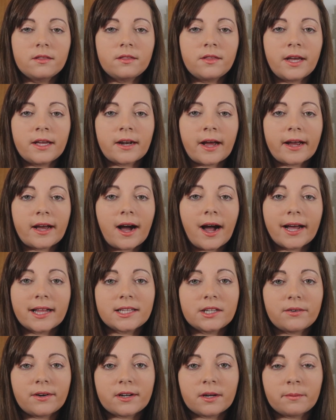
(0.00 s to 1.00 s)
then I
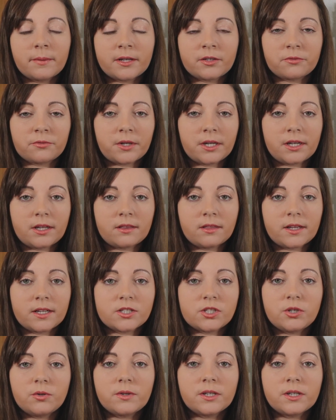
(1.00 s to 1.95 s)
highly recommend reading this.